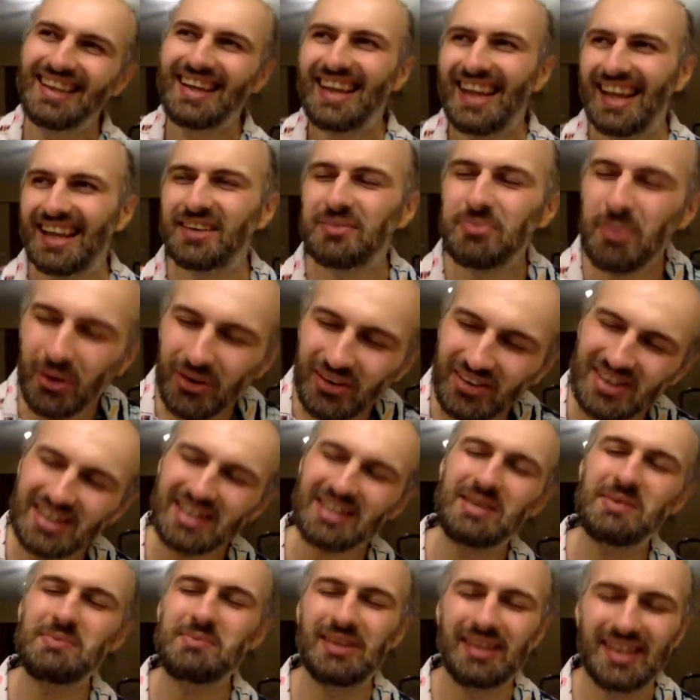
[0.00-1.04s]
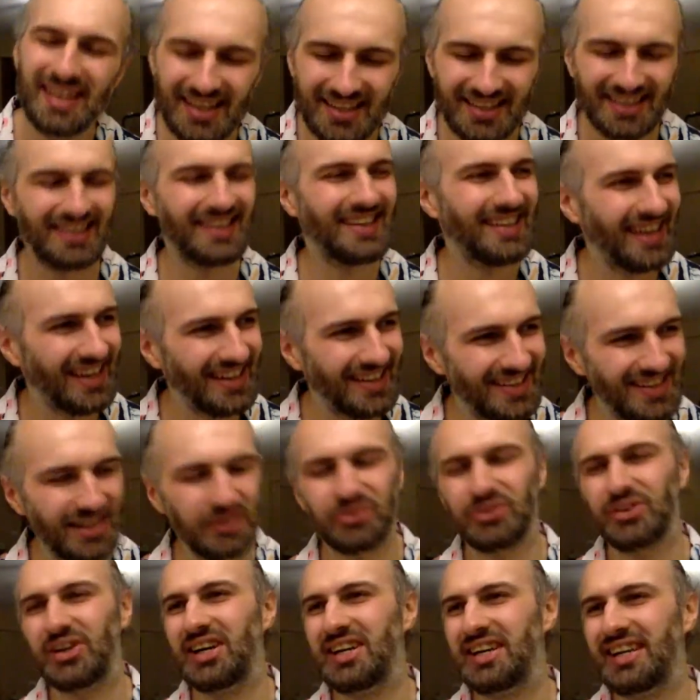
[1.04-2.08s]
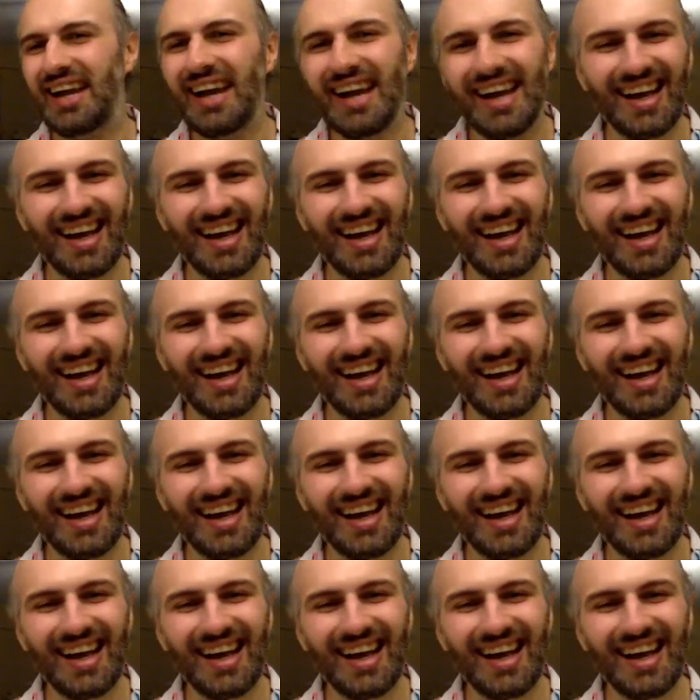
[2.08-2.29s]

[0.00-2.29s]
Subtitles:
it's more intimate, it's different.